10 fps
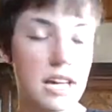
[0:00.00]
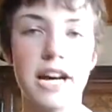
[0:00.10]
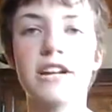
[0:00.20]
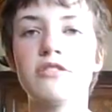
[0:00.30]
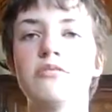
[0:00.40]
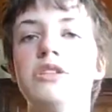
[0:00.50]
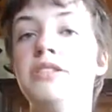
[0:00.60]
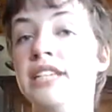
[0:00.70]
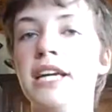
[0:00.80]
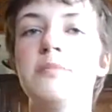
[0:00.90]
I don't know what to
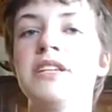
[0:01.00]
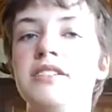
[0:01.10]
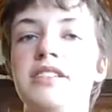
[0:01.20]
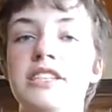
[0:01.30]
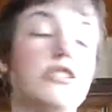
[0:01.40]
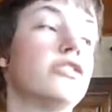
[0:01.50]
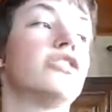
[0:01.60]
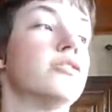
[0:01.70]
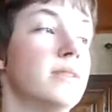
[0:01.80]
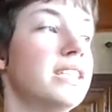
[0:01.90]
say because he's just
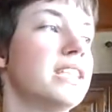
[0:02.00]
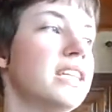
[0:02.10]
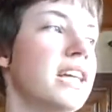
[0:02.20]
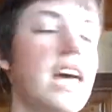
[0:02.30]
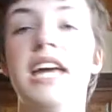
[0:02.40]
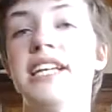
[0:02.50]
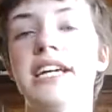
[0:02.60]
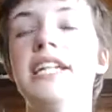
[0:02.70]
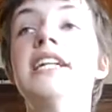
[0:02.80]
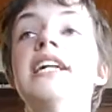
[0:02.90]
so amazing. And yeah,